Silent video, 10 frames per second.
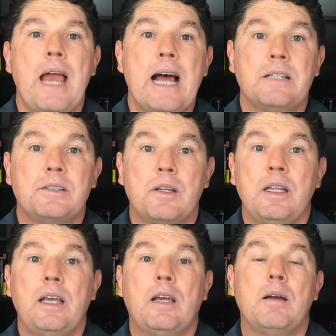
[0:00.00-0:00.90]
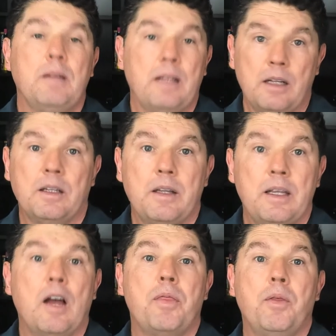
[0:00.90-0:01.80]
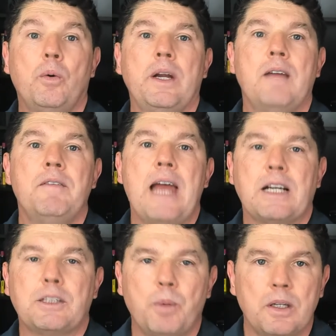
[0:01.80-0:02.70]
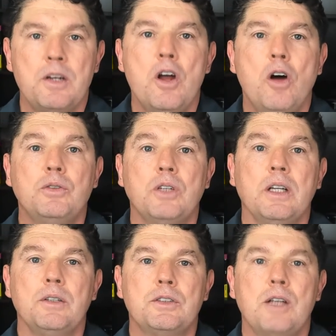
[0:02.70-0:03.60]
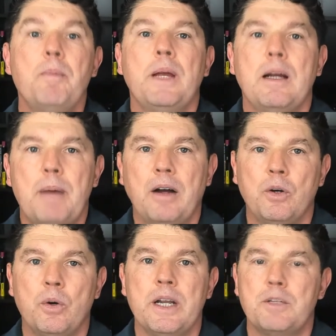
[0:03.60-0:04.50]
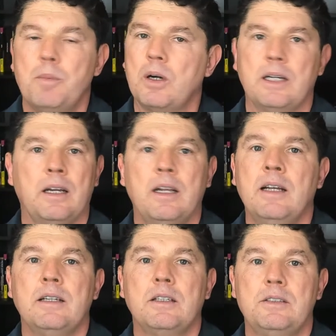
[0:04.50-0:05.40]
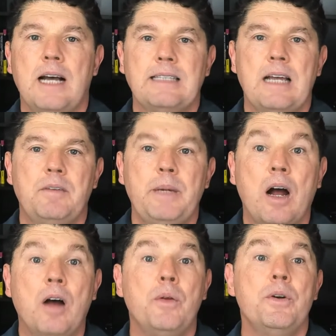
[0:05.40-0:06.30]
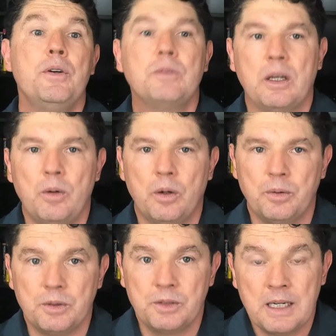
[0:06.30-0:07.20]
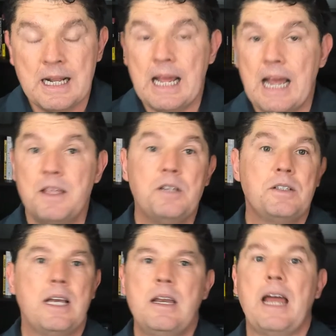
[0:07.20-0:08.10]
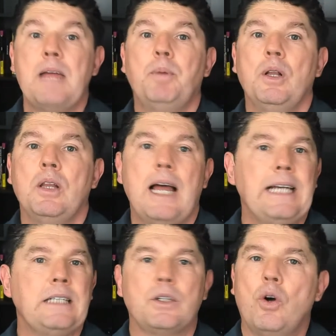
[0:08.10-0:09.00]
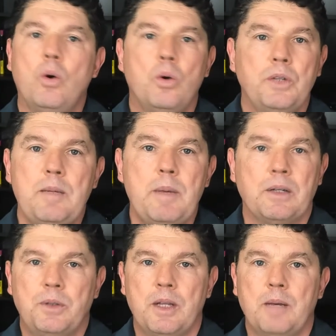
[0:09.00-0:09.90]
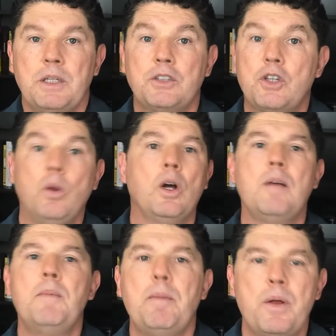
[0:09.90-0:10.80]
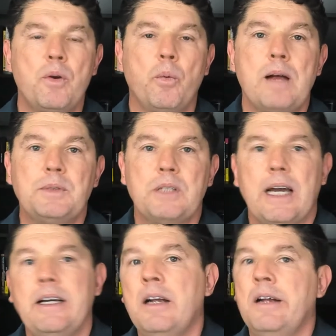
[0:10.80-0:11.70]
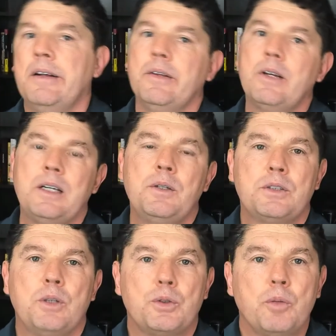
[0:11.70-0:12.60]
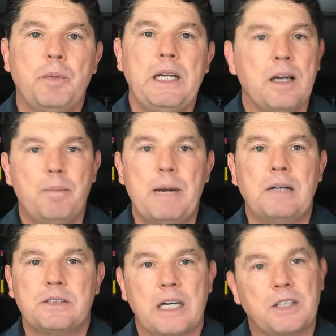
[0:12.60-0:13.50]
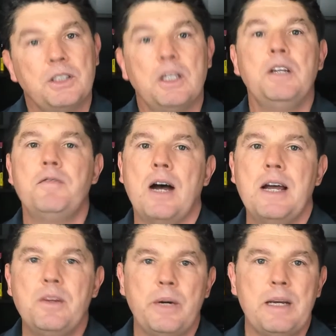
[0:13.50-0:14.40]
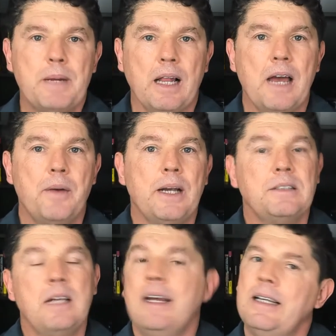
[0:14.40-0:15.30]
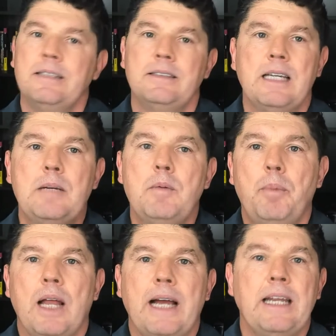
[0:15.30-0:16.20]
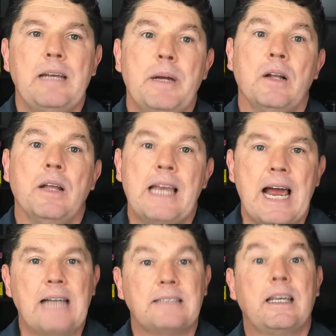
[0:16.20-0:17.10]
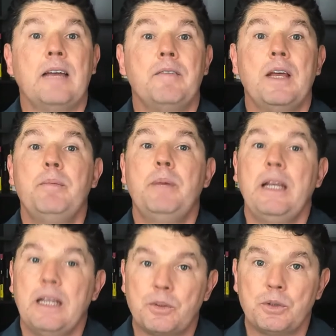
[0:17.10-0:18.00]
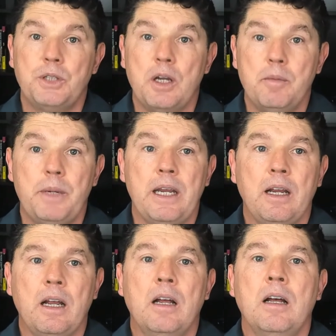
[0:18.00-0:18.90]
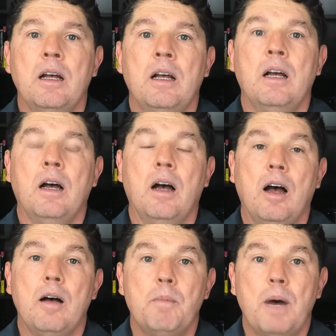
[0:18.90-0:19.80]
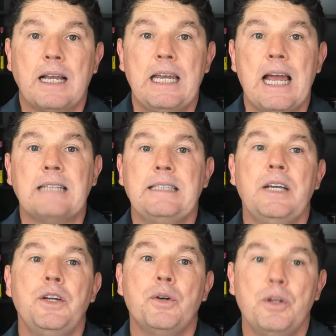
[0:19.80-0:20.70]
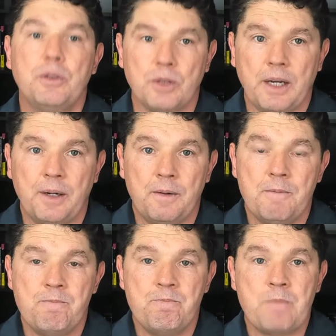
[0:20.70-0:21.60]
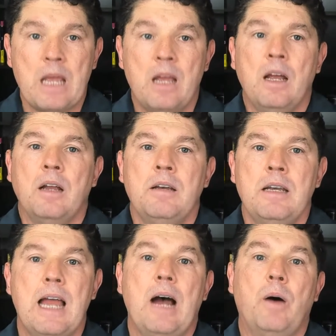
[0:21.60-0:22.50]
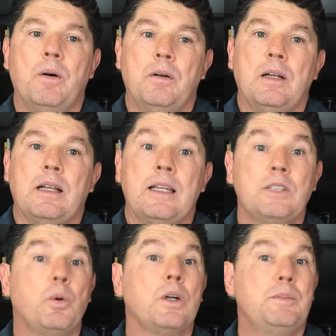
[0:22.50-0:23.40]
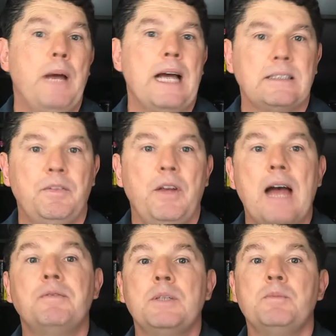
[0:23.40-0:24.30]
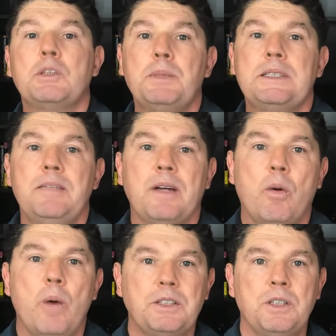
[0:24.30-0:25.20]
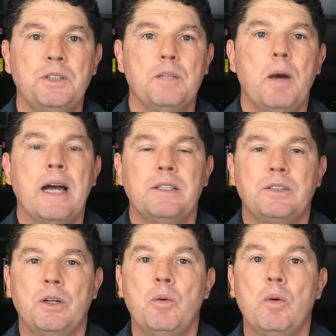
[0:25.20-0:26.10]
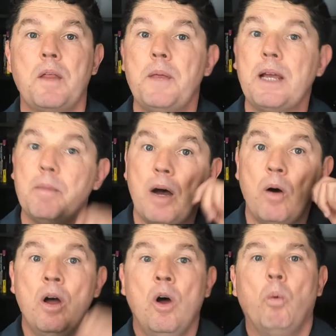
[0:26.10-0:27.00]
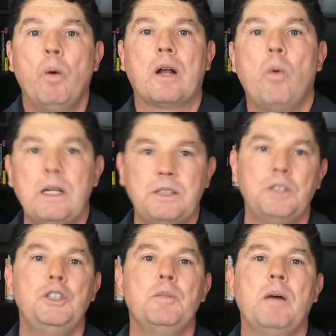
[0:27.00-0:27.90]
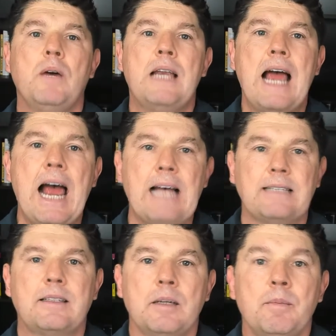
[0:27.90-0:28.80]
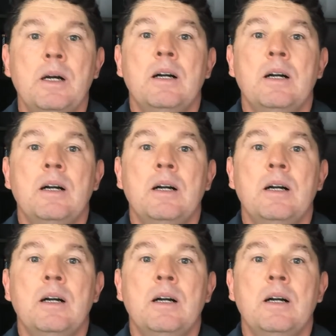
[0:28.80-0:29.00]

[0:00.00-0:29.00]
has the, the, the authority of an expert that knows a little something about your niche market. It does not have to be other newsletter owners. And then you send a polite cold email to them. You just go look them up on their website look in their social media about section and you find their email address, send them a polite email and ask if they'd be interested in being um, a guest in your newsletter. Now, this works best if you have some specific questions in mind. So you want to think about what questions you might want to ask them